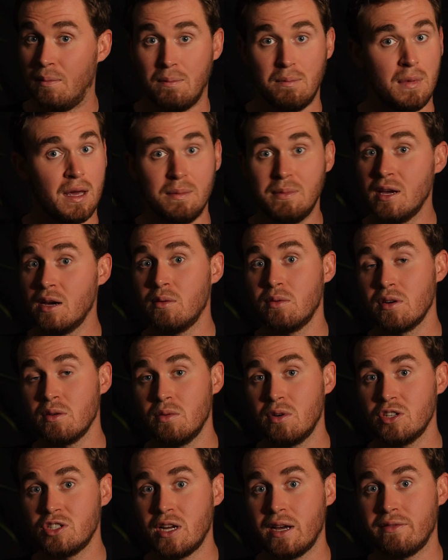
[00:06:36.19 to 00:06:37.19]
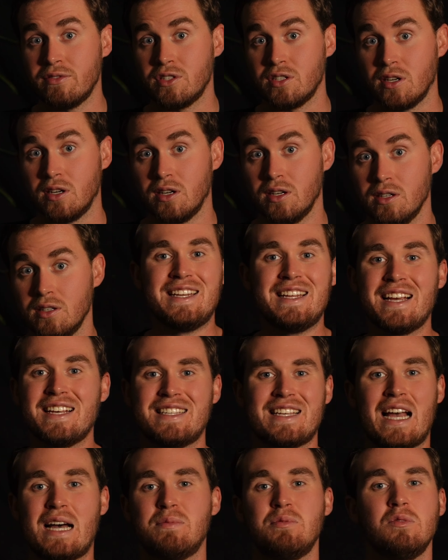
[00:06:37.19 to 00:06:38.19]
Maybe I want to watch Avatar. And yes,
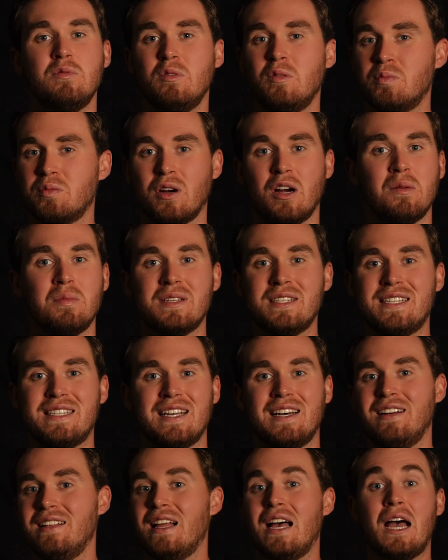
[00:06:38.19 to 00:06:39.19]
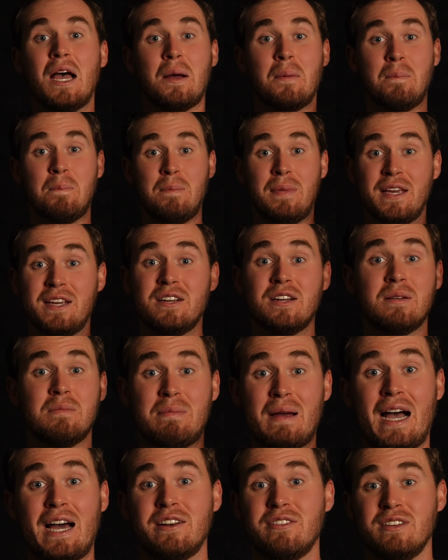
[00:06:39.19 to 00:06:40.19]
Apple will probably sell bigger
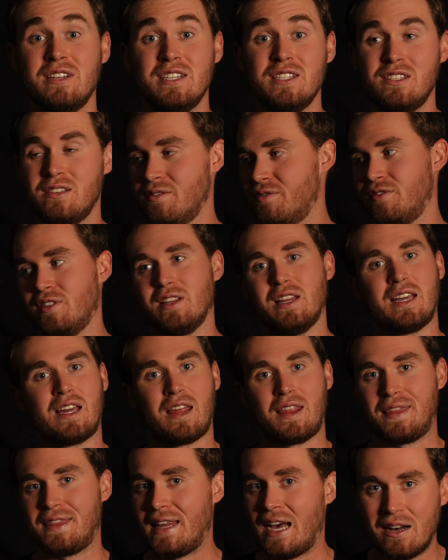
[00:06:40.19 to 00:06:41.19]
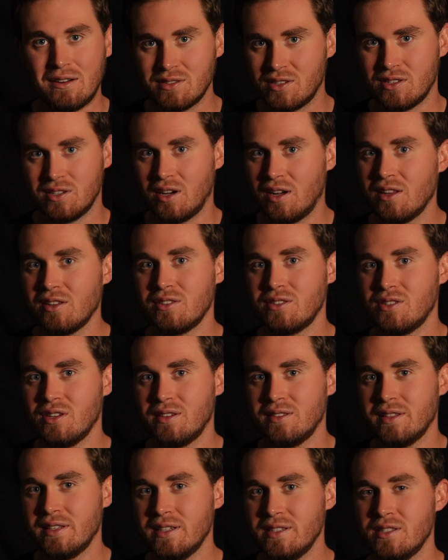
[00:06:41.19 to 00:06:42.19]
batteries for like $1,000
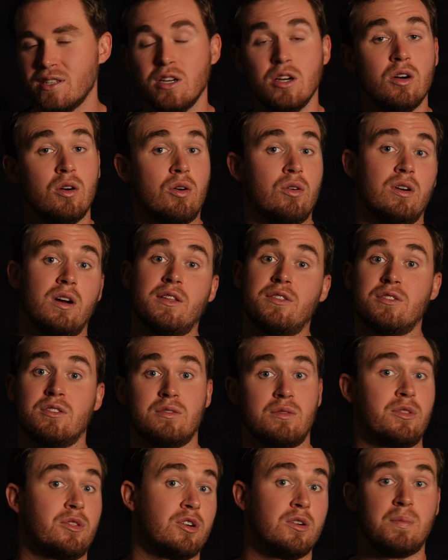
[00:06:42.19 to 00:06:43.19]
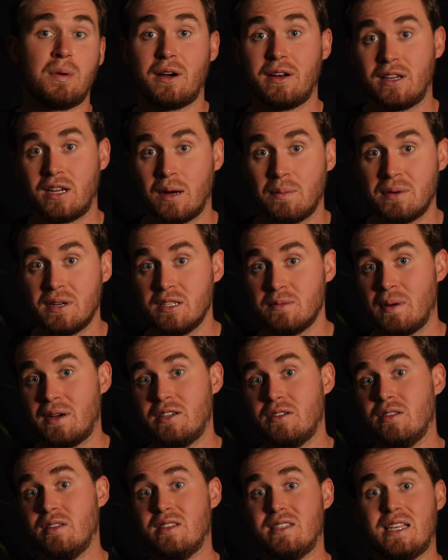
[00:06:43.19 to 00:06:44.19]
on this, or other third-party companies might
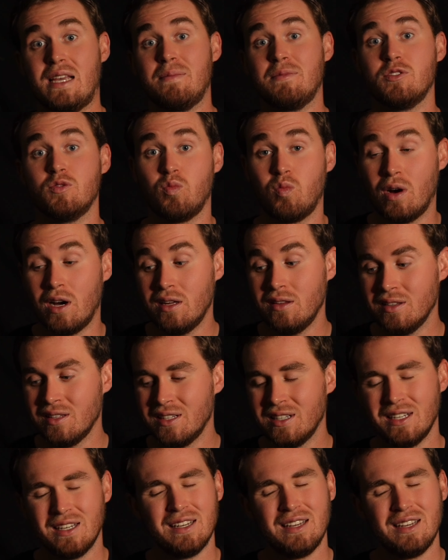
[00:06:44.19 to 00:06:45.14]
do the same as well.